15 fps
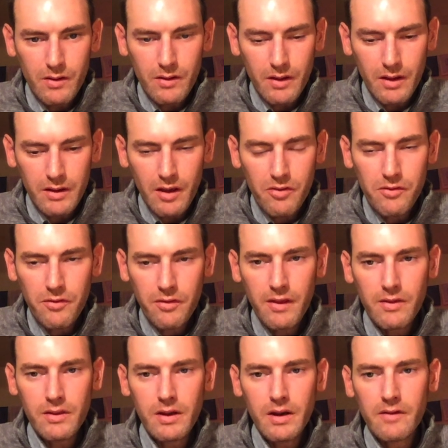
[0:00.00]
another
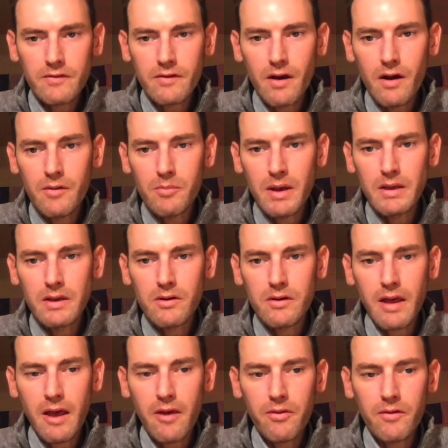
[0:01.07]
thing that I saw in my
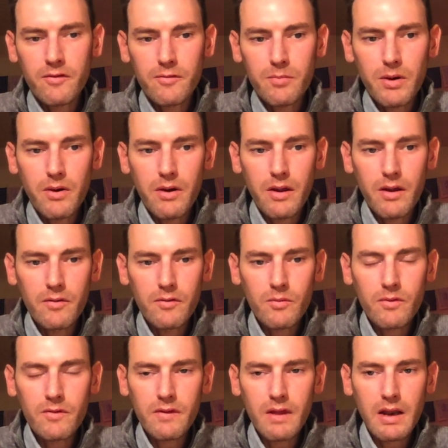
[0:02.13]
near-death experience
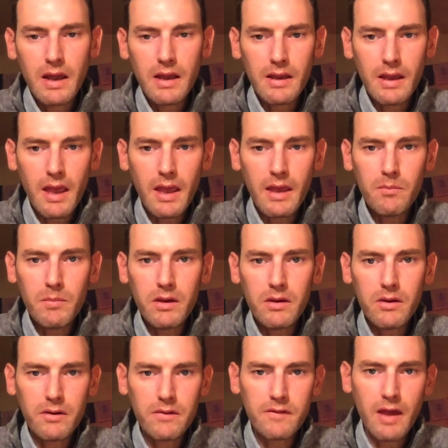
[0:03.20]
was that I came
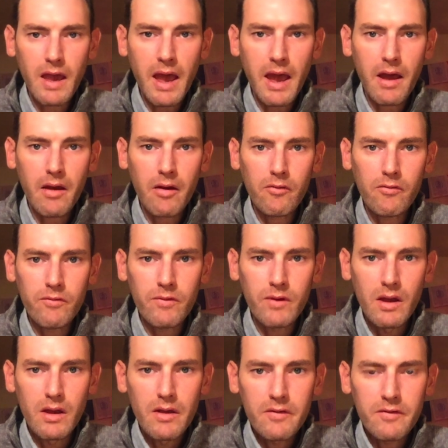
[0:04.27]
here to have
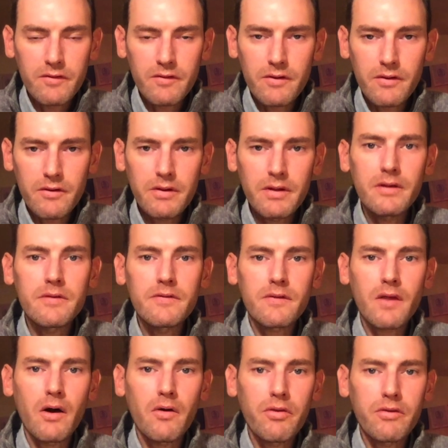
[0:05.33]
serious
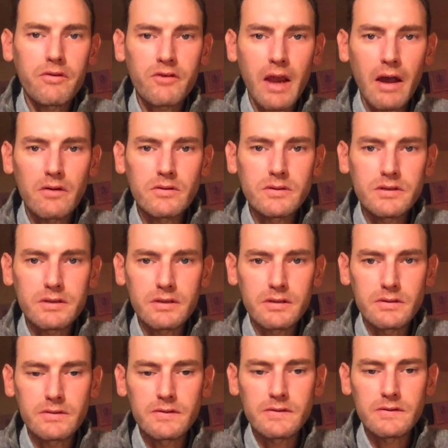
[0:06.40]
health
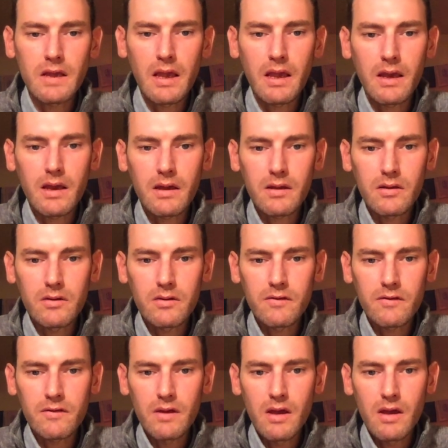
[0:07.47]
challenges, and